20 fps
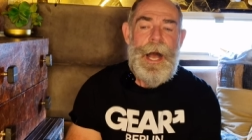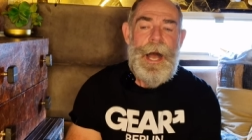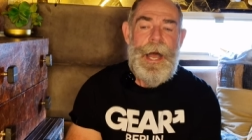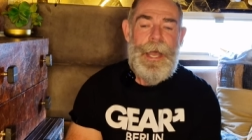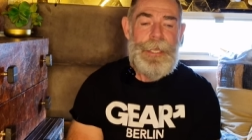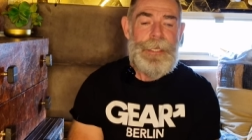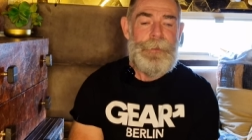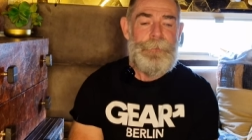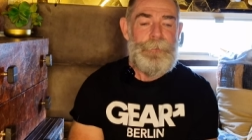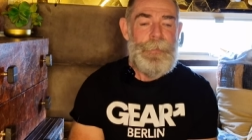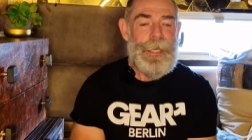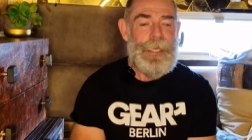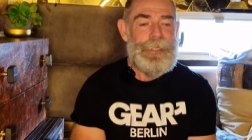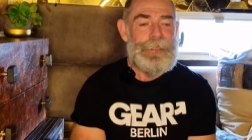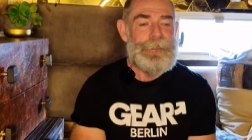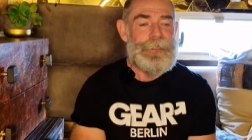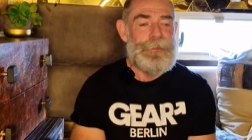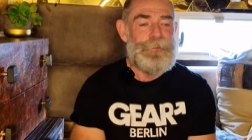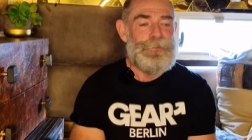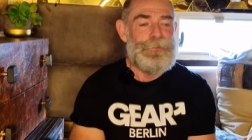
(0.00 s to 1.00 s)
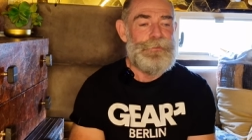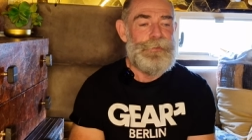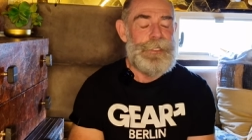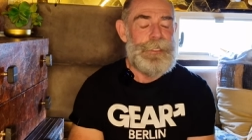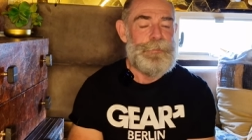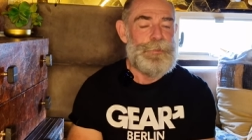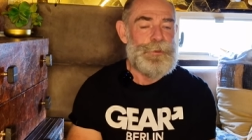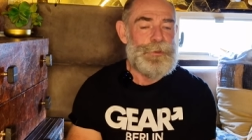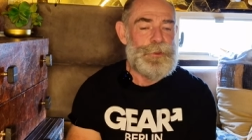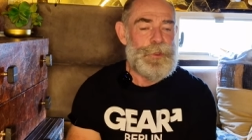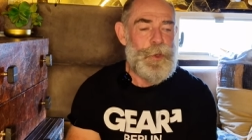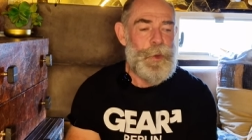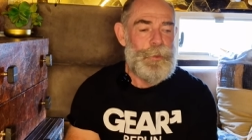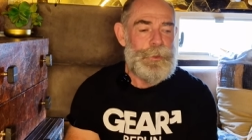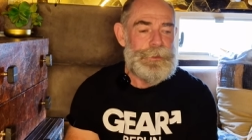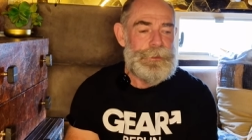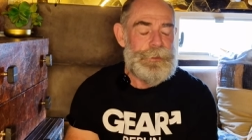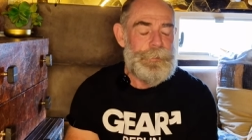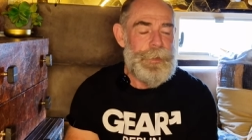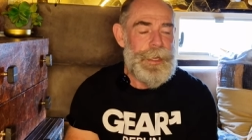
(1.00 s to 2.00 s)
I made a flippant
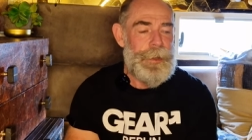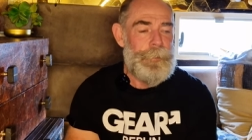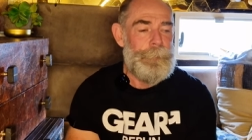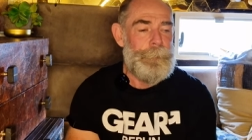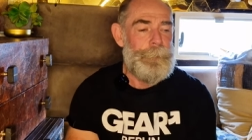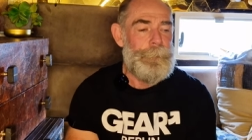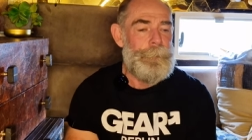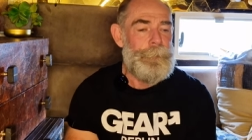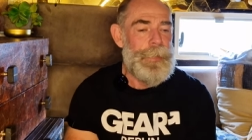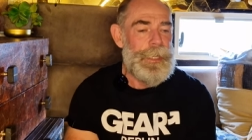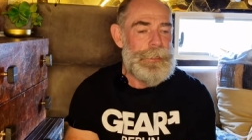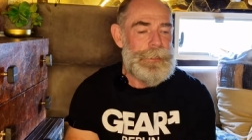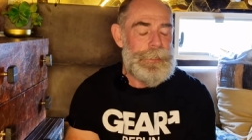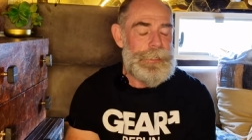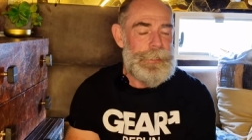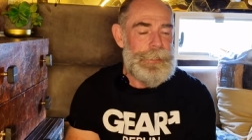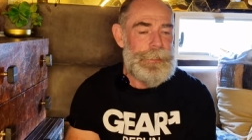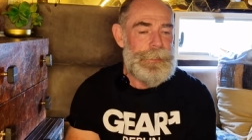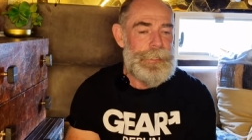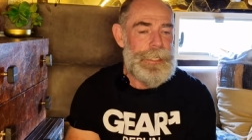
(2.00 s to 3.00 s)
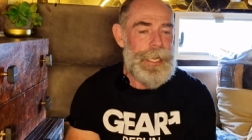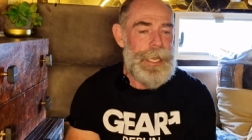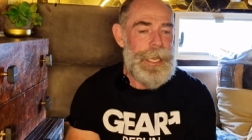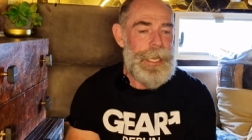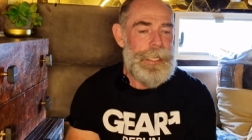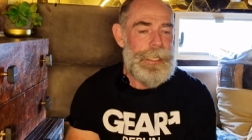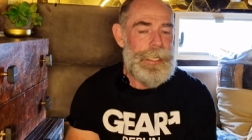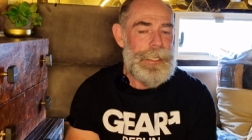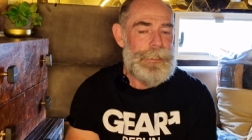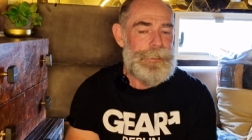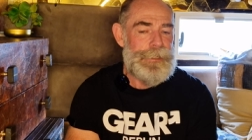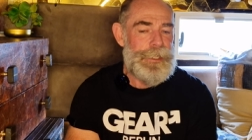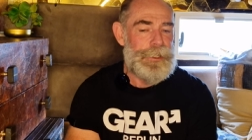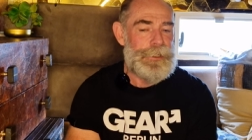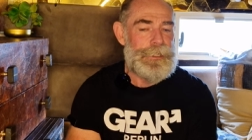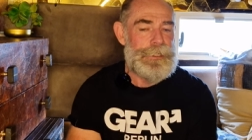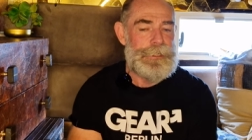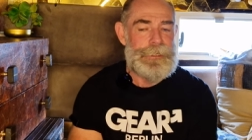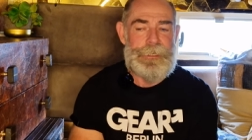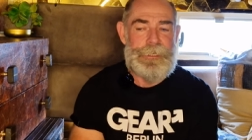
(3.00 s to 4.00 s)
comment about money and I
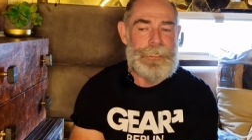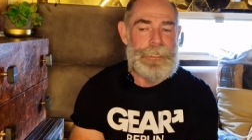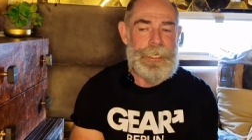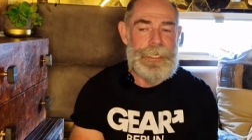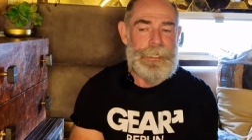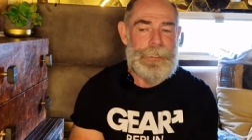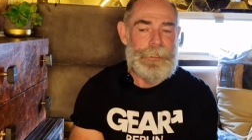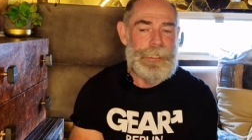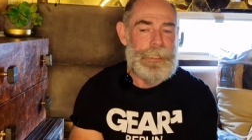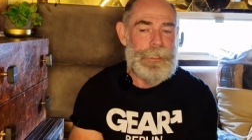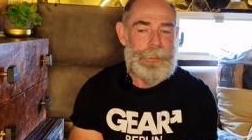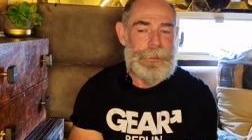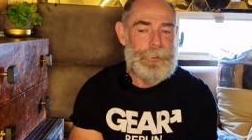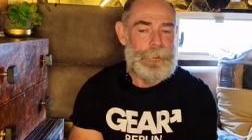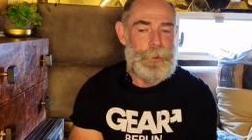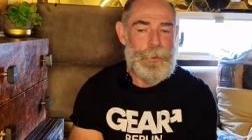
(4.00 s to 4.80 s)
started singing like,